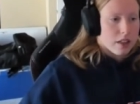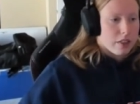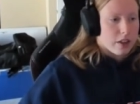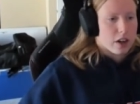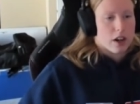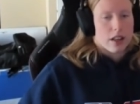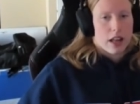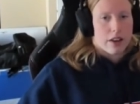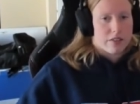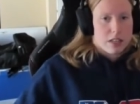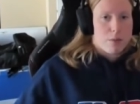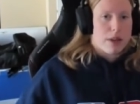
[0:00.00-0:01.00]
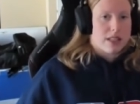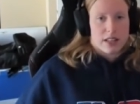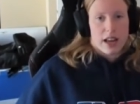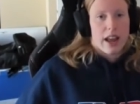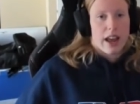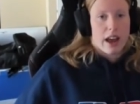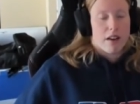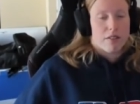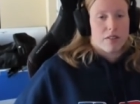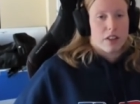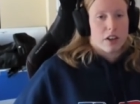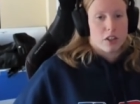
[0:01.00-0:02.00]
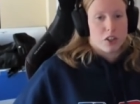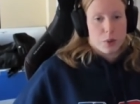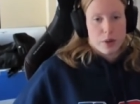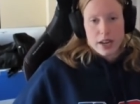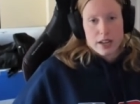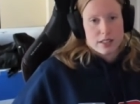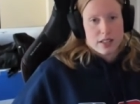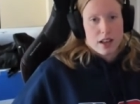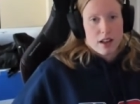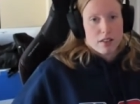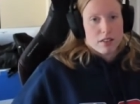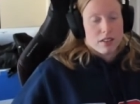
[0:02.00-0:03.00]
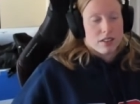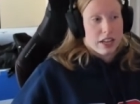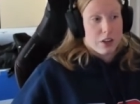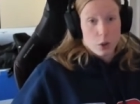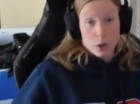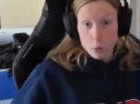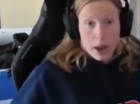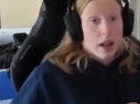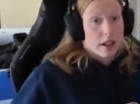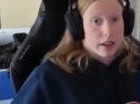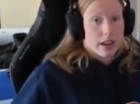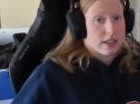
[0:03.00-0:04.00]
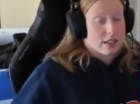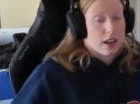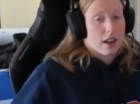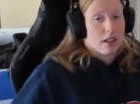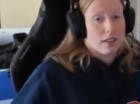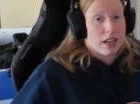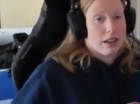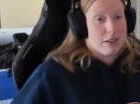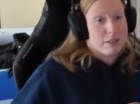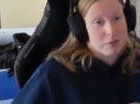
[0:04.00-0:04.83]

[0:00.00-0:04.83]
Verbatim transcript: there are a lot of teammates that i have that are doing isl and doing well in isl and